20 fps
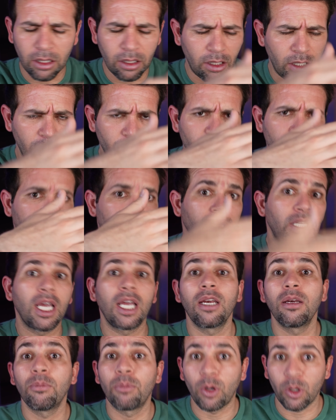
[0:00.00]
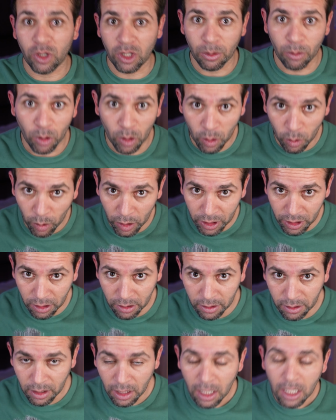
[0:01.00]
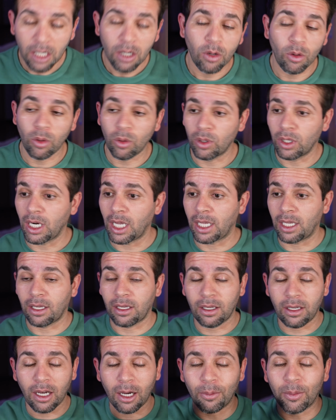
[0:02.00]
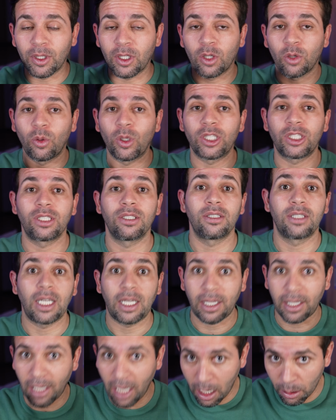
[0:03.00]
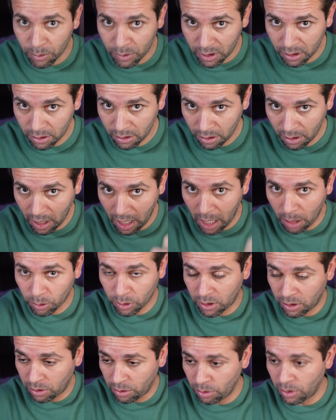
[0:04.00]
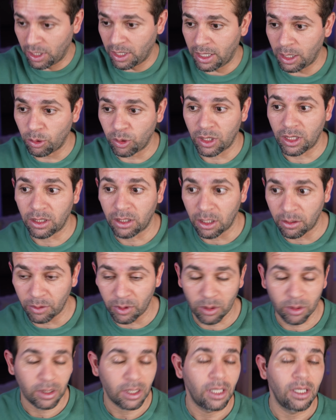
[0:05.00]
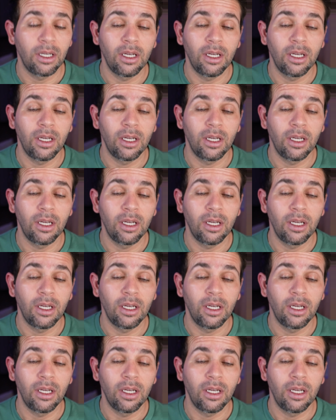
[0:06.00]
give me 10 possible questions or like common questions that comes out during those interviews,